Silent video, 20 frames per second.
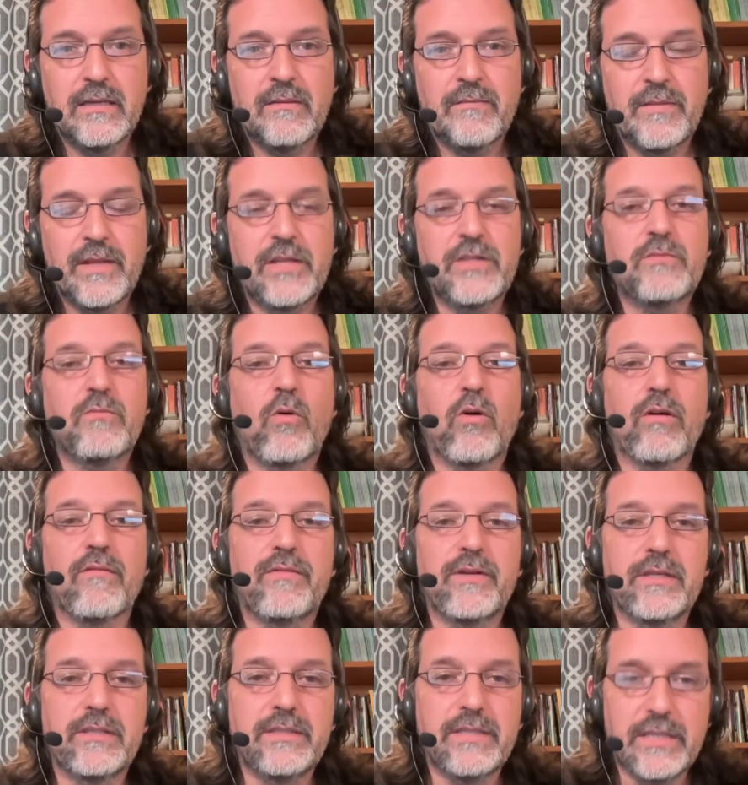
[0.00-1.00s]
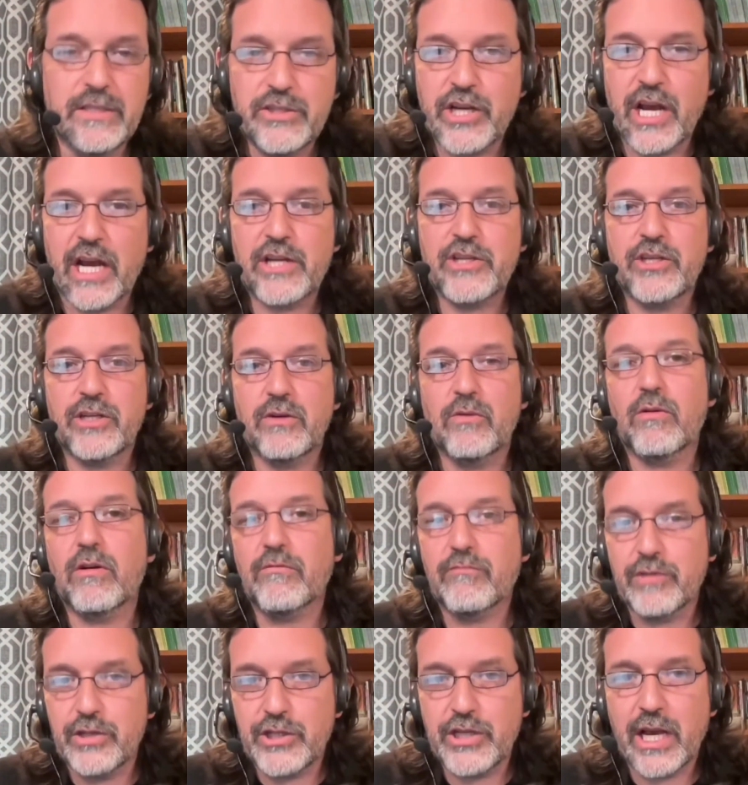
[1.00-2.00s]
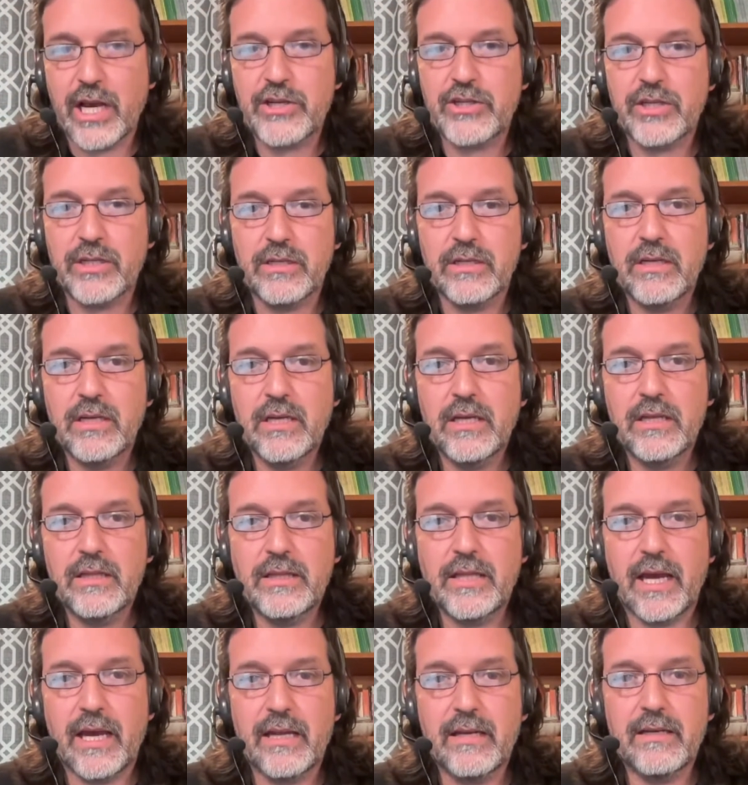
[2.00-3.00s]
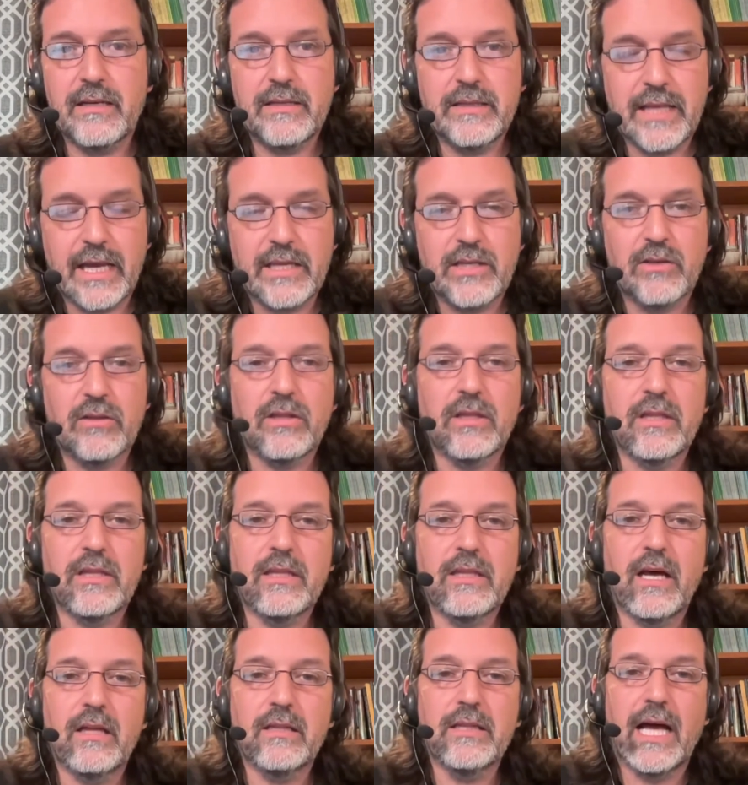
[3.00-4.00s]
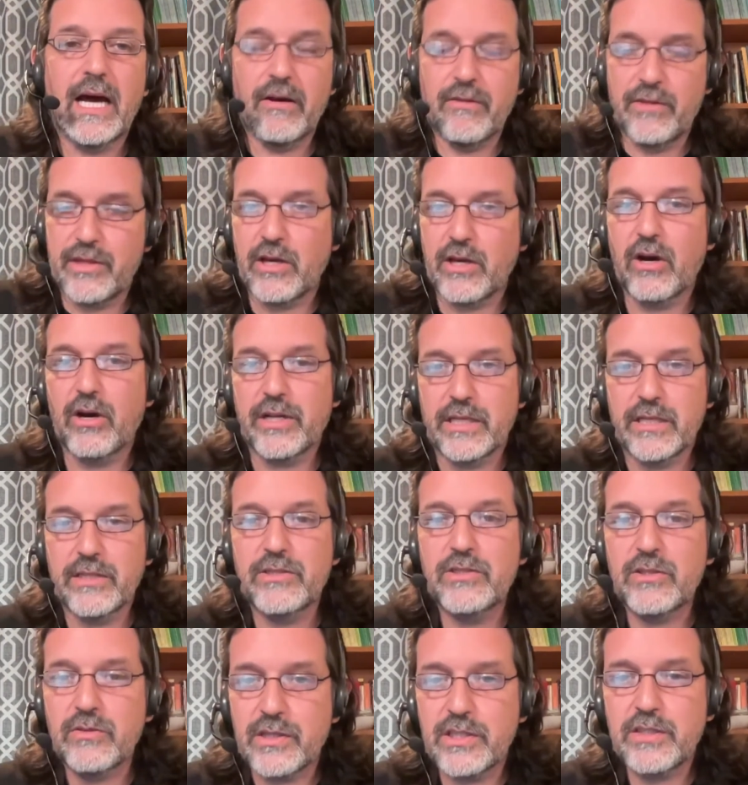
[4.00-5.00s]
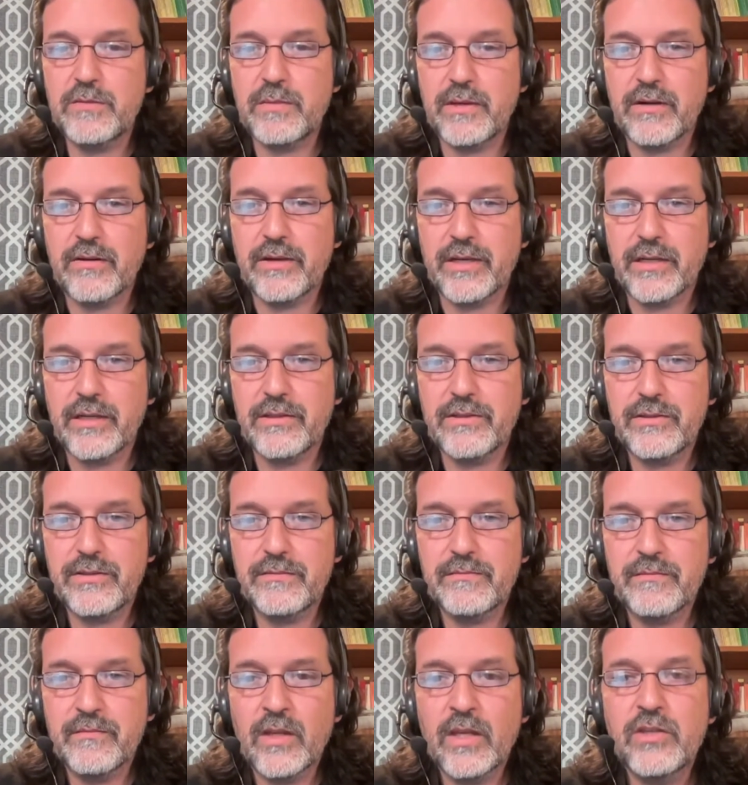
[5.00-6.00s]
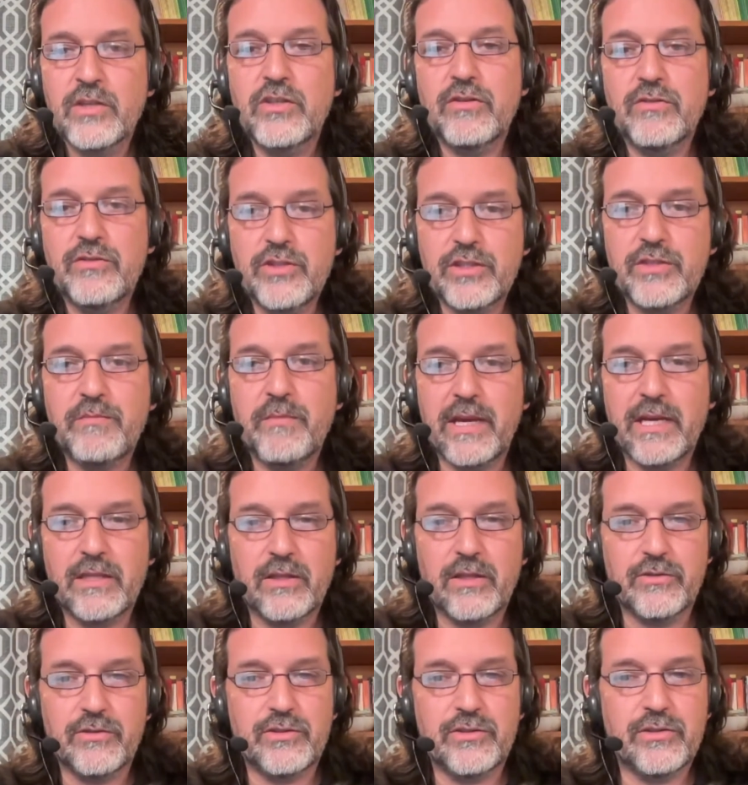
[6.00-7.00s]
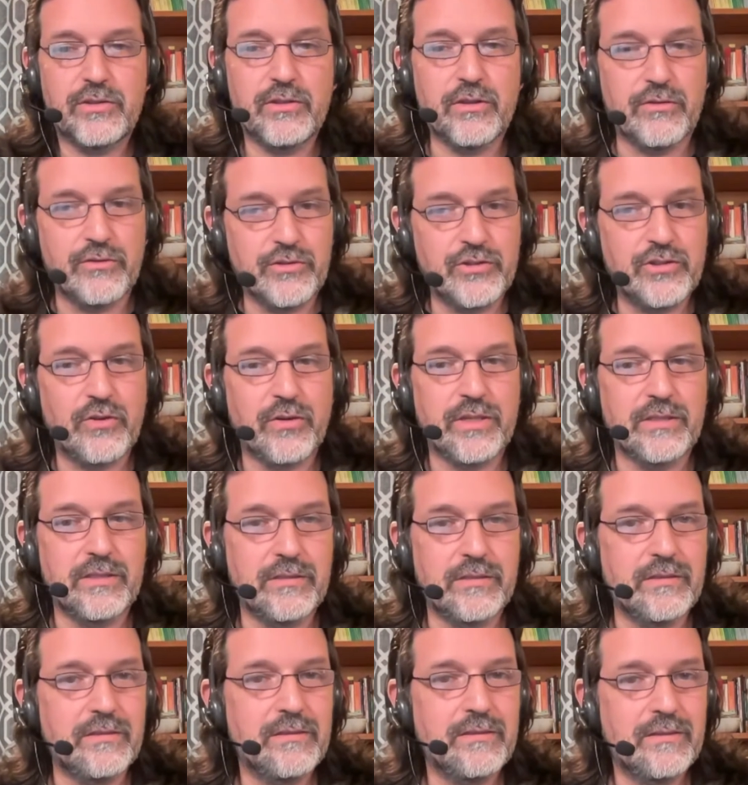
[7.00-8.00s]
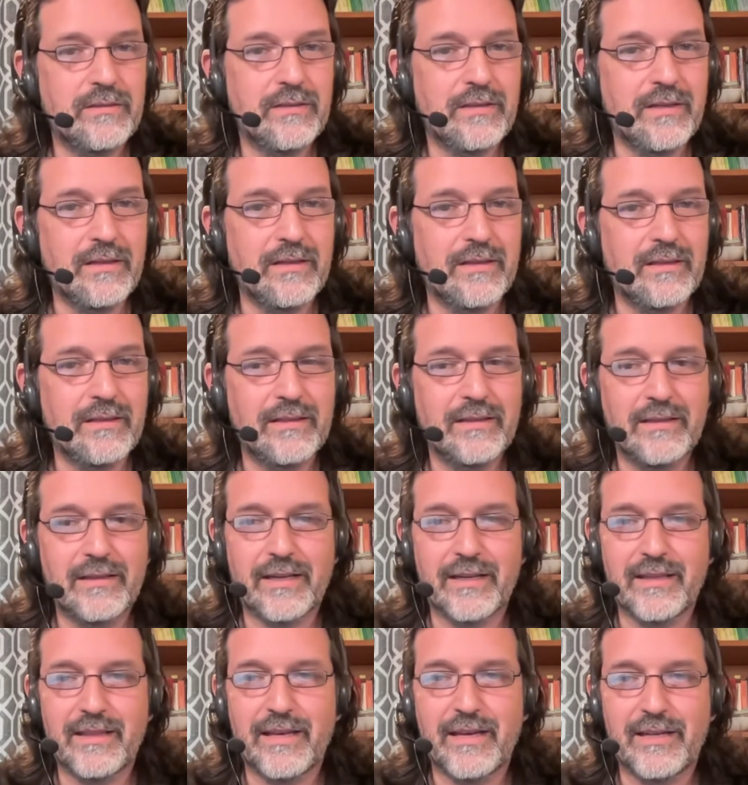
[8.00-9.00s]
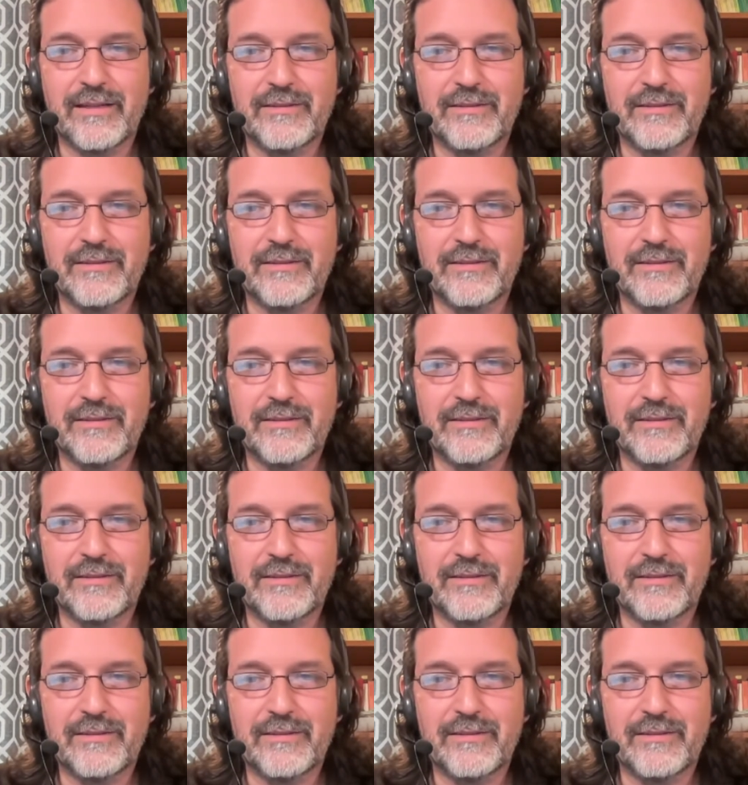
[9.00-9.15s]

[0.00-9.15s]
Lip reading: It's more of a dejection or a rejection that you'll allow the audience to experience. So just make those choices like that.